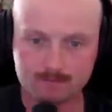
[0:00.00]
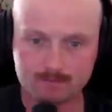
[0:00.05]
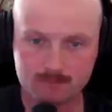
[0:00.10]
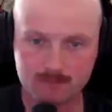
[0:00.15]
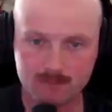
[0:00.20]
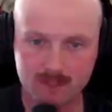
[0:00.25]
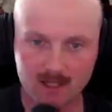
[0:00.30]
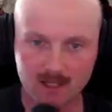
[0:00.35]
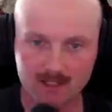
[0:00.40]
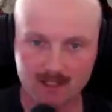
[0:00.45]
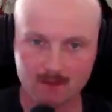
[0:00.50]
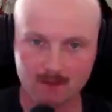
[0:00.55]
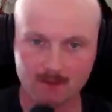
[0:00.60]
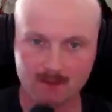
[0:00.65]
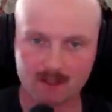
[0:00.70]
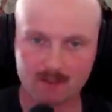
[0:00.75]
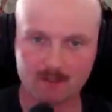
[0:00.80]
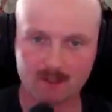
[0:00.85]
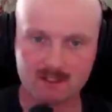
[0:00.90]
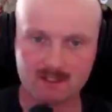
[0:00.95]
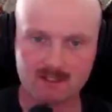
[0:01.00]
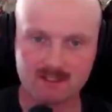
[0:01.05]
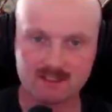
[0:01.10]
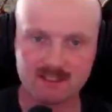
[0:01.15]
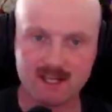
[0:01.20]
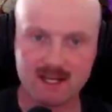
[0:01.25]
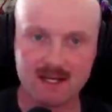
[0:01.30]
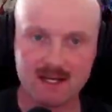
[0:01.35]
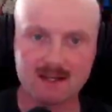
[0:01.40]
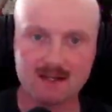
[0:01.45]
And then we're going to rush this
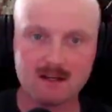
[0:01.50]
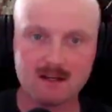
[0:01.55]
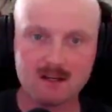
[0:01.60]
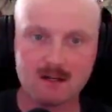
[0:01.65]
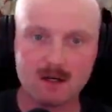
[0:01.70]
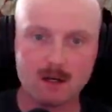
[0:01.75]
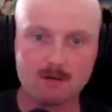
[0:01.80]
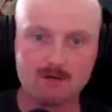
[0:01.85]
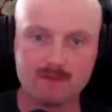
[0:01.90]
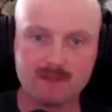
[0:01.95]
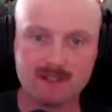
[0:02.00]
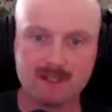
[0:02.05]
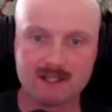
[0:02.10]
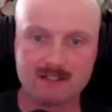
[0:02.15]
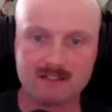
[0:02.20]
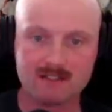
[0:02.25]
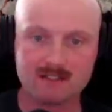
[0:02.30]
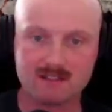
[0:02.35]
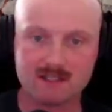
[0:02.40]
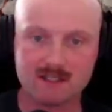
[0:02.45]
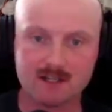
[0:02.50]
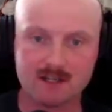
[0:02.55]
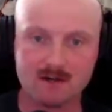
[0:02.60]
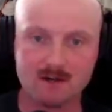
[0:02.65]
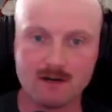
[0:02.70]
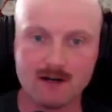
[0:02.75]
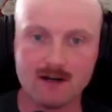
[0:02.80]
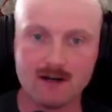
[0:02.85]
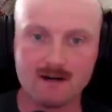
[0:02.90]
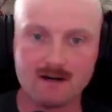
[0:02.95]
guy. Hopefully catch this hero
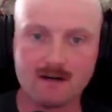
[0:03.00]
out.